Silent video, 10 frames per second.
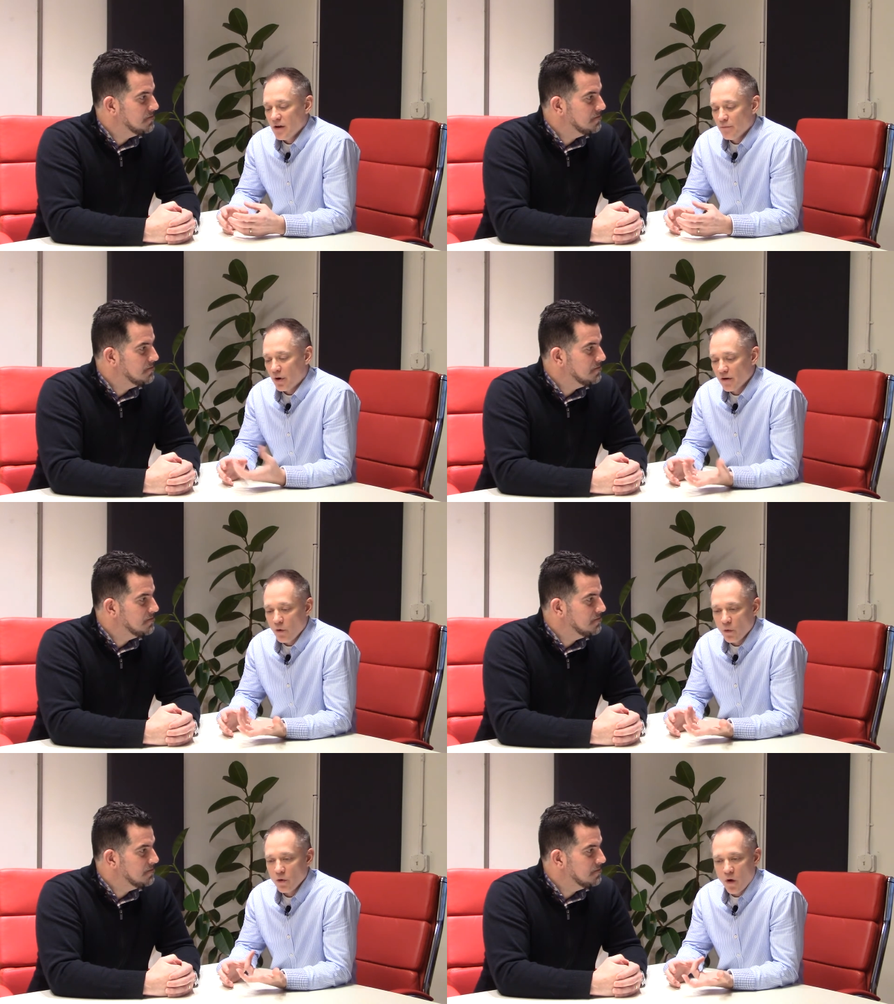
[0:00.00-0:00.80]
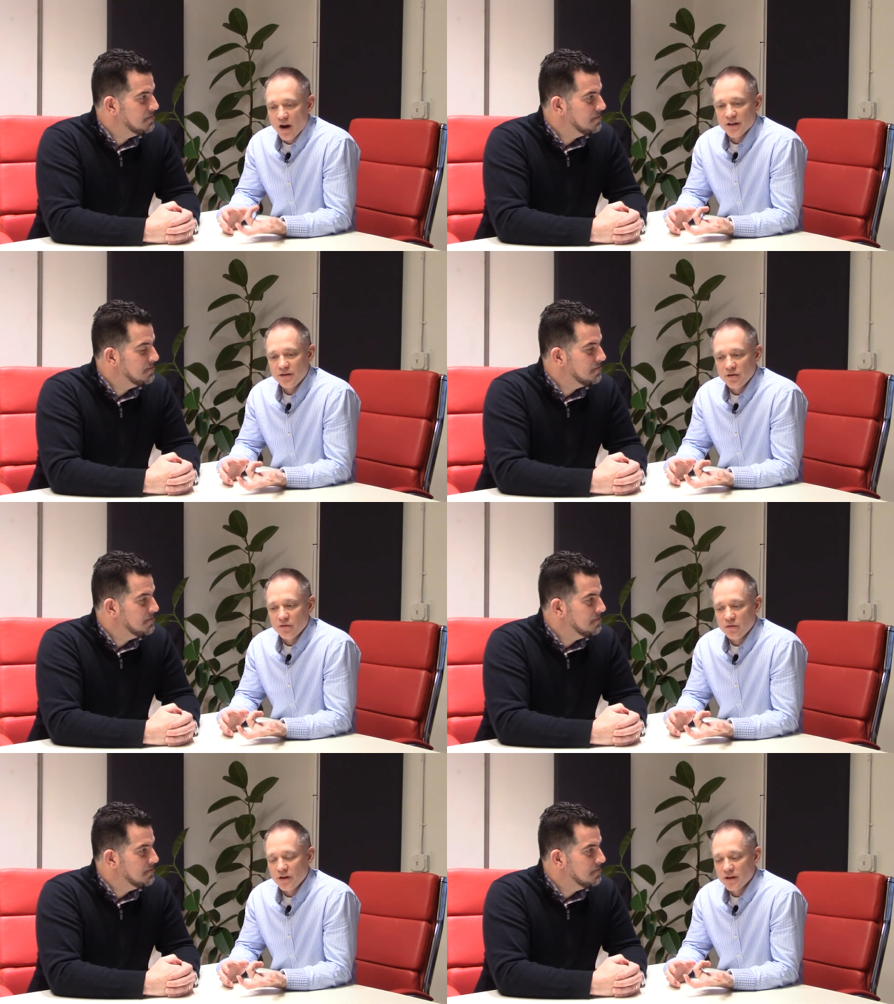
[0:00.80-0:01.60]
Speaker 1: part of what we want to
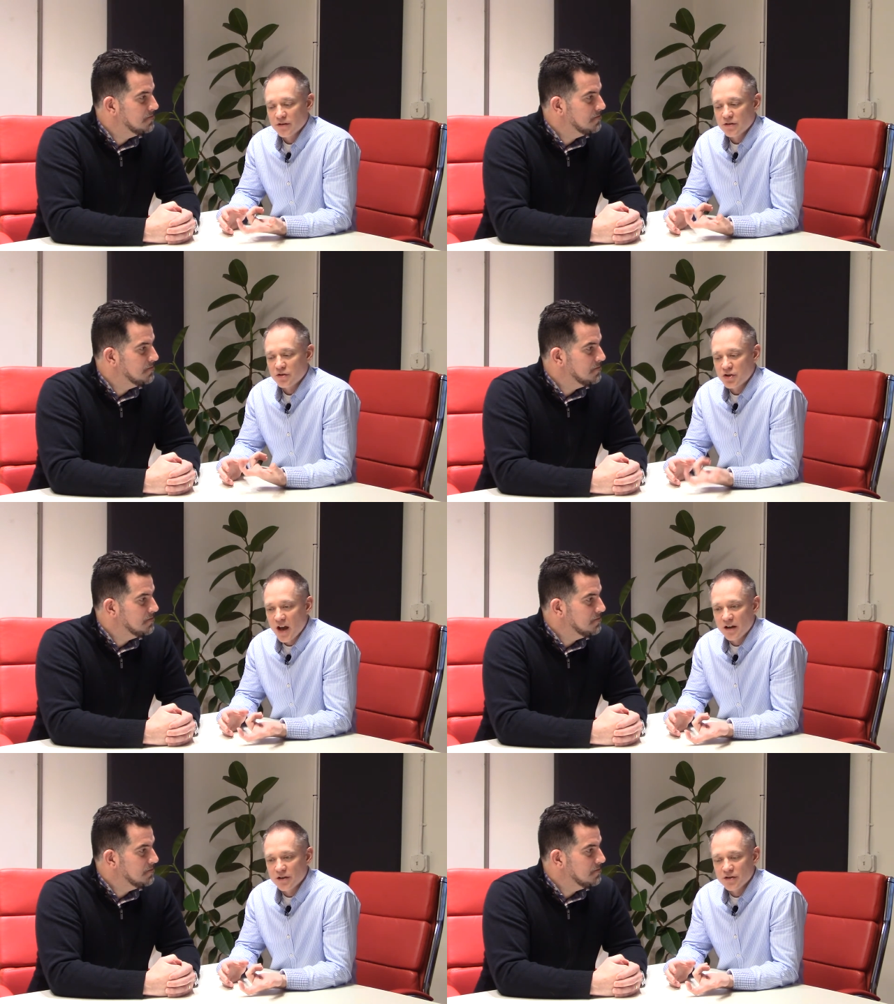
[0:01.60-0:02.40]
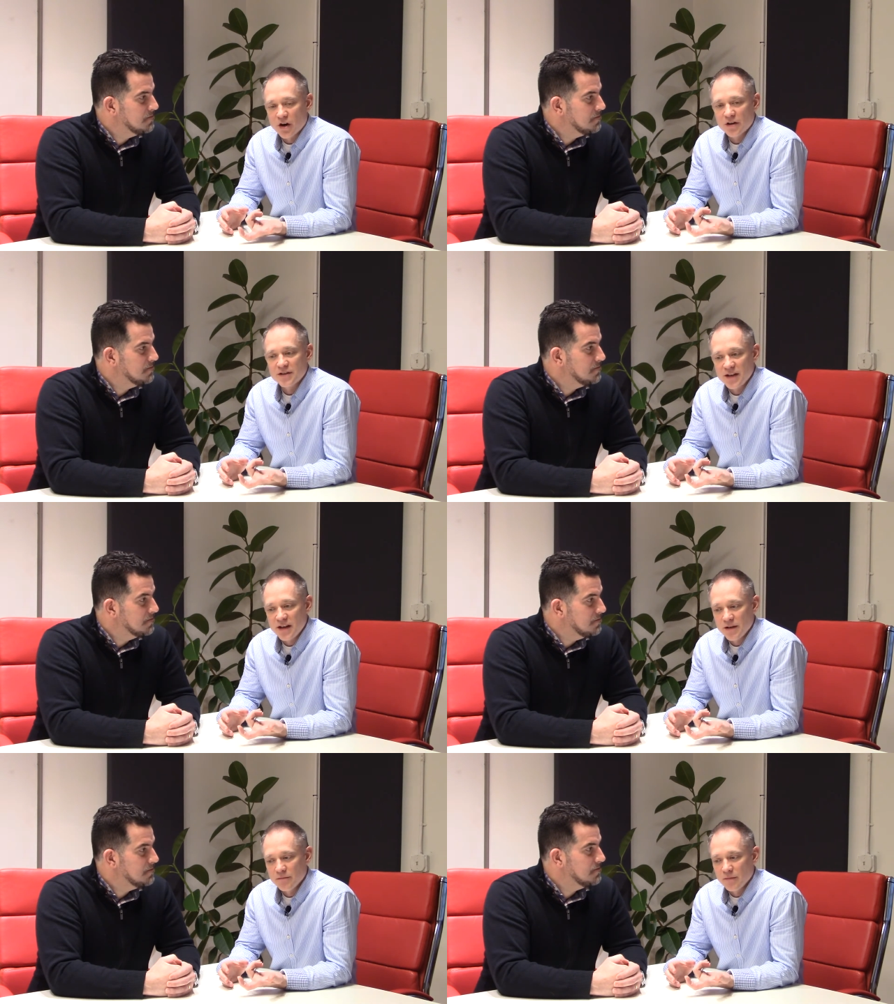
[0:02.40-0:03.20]
do is challenge our
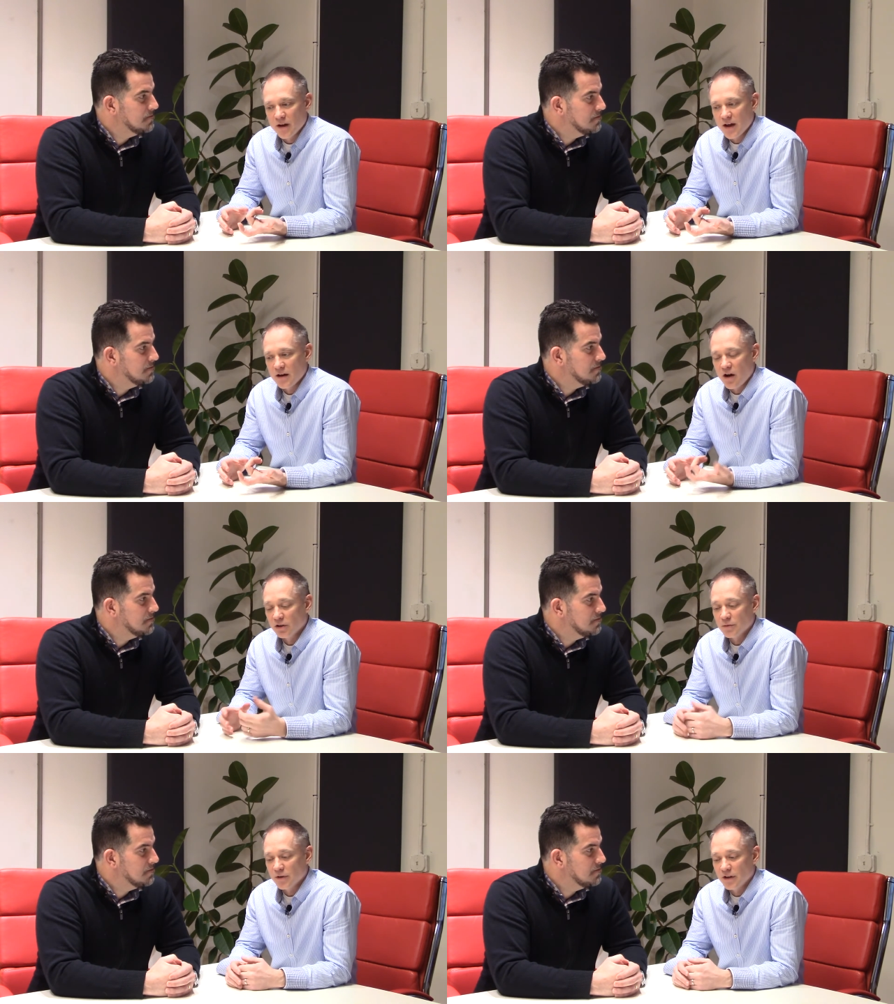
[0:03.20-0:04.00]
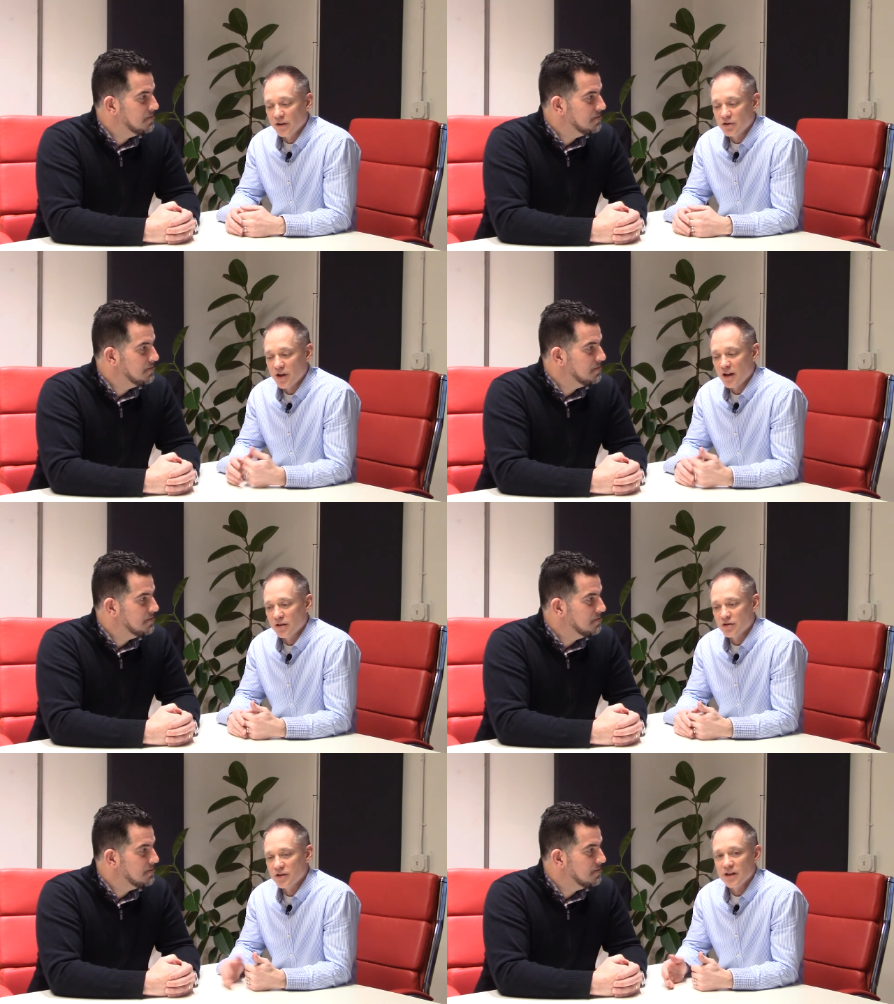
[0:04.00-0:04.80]
team and ultimately
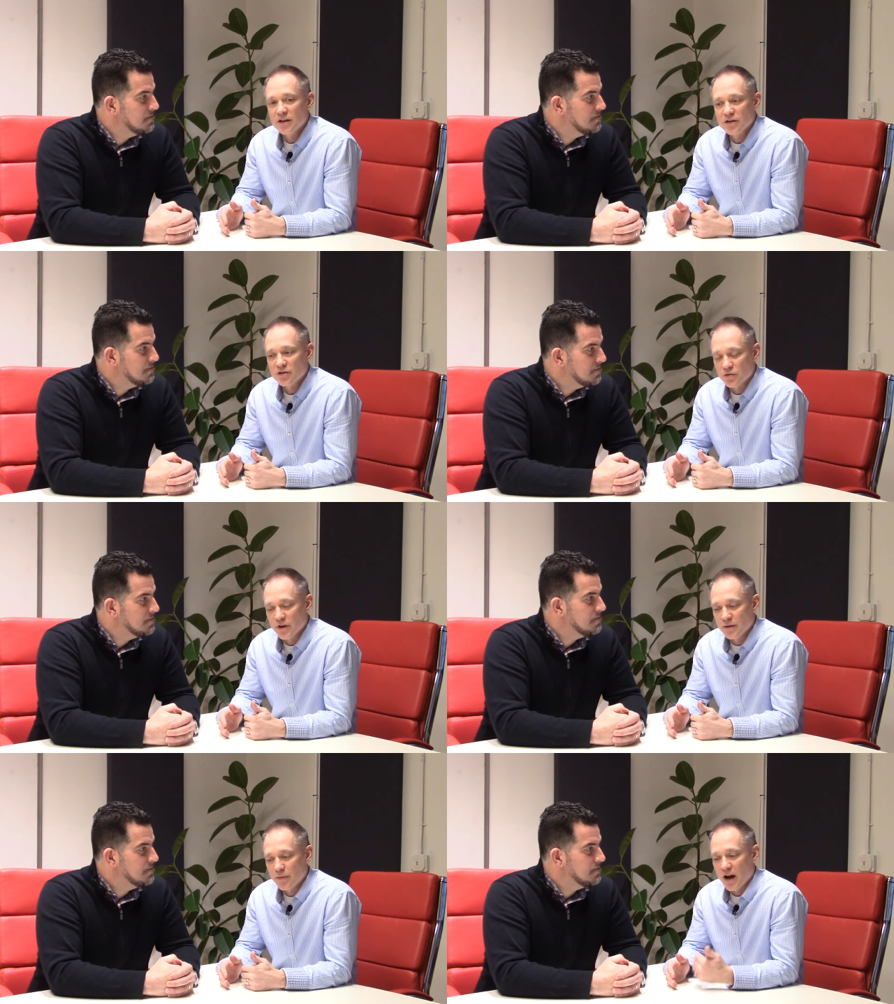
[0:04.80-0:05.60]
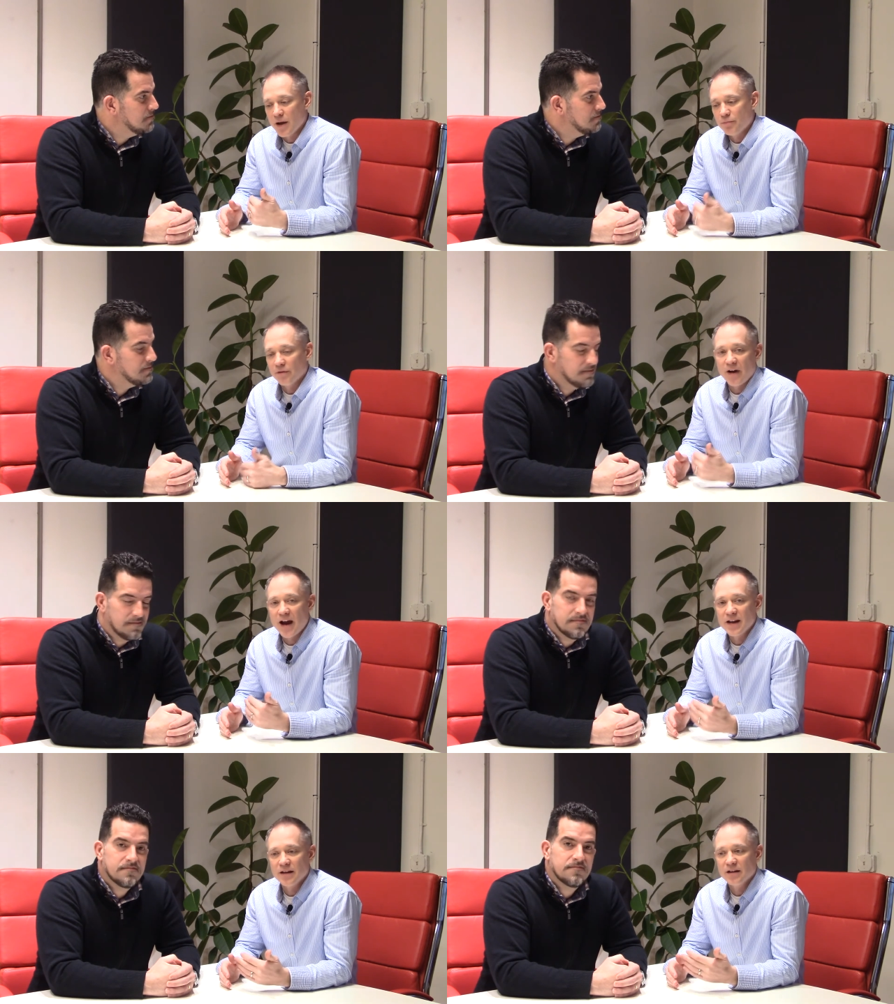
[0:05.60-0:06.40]
challenge the industry by
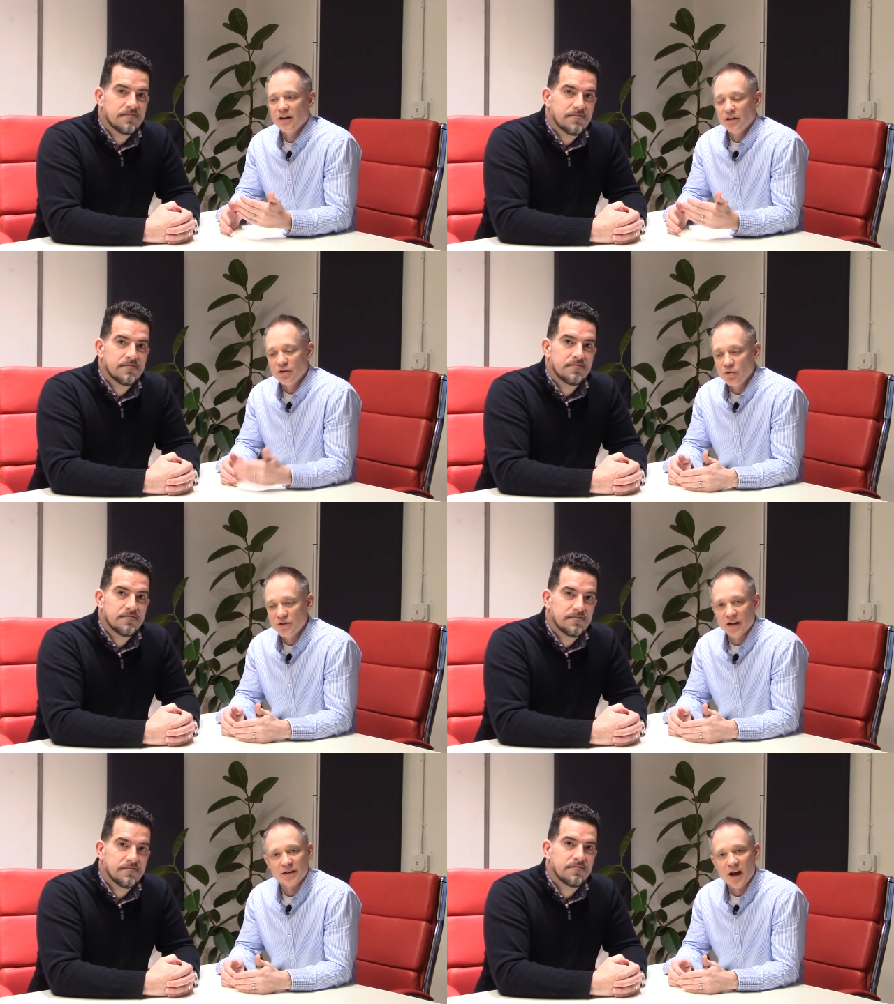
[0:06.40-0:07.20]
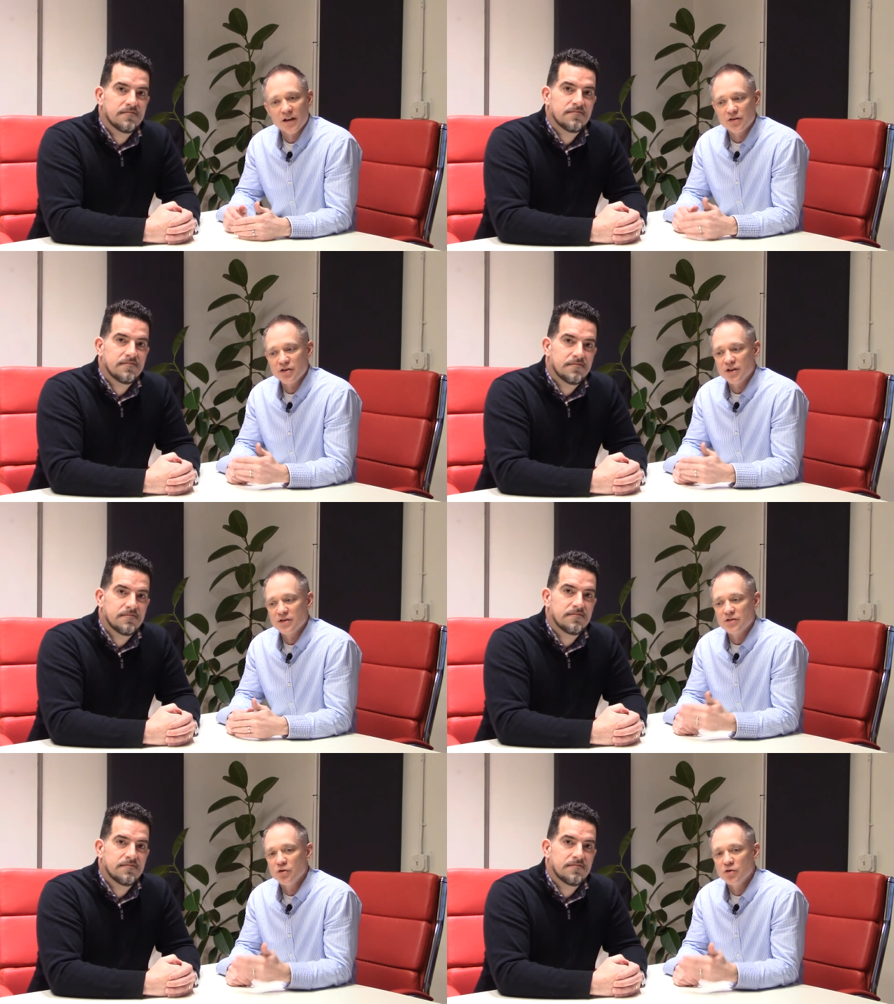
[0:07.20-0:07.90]
providing new technologies,